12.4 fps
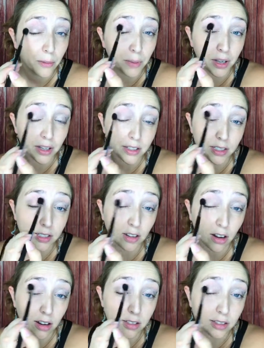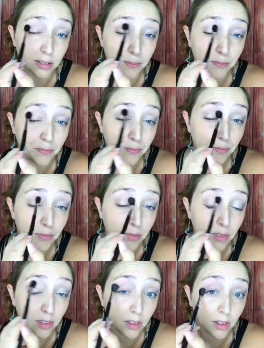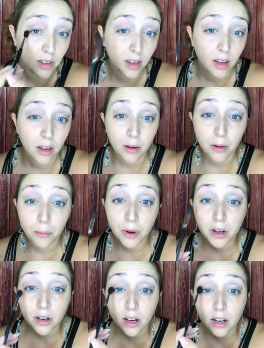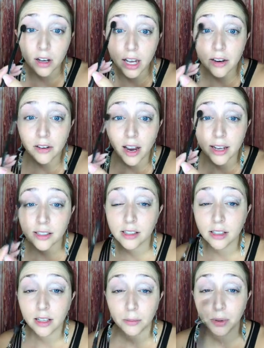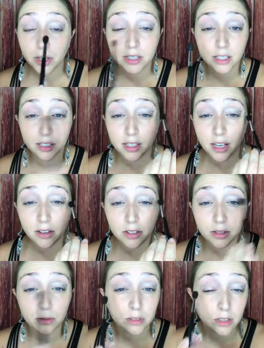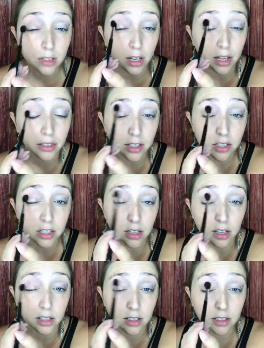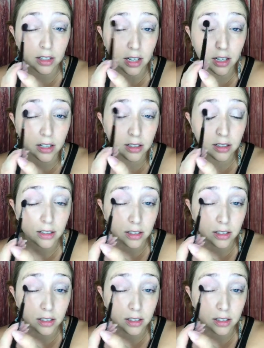because it's awesome. But look how nicely it blends it. See how this one's still got that chunk there?